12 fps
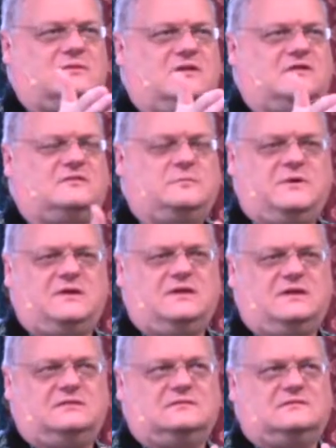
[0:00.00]

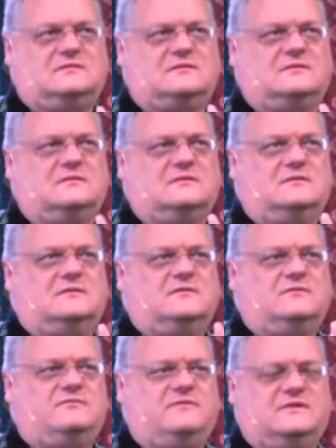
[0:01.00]
experience
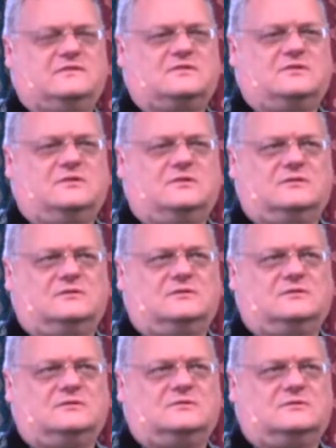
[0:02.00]
physical
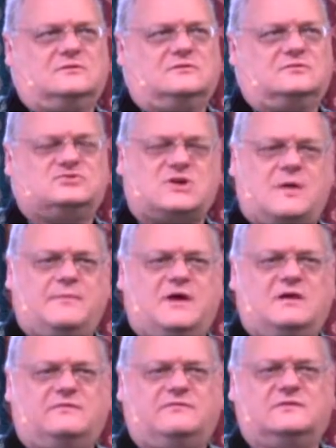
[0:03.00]

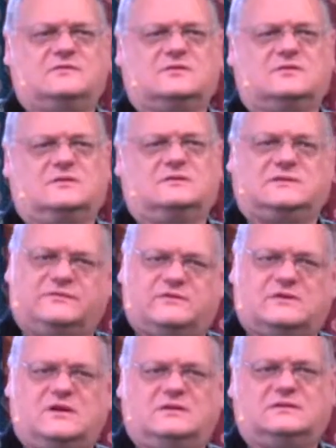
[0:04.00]
trauma, physical
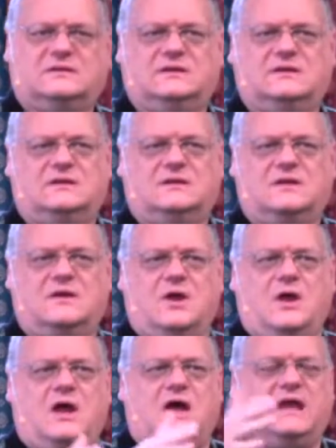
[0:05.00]
difficulty.
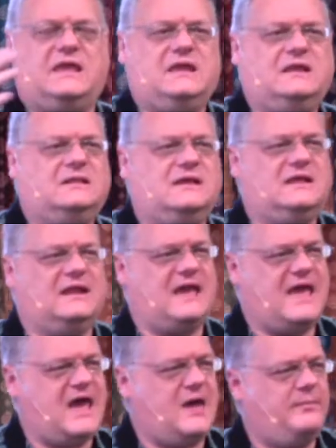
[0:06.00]
A healing can
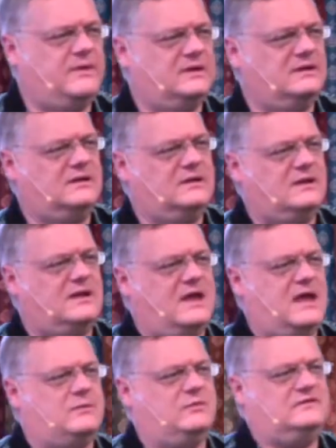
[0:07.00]
happen
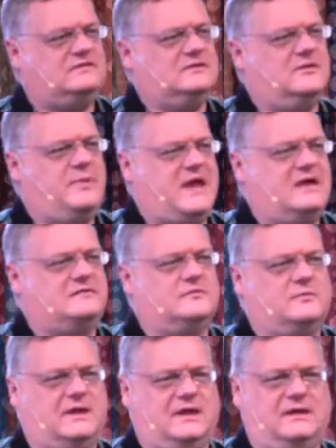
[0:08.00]
and we still pass
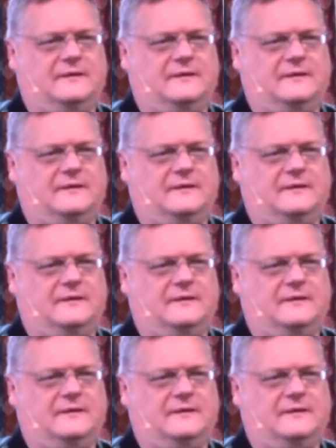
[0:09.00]
away.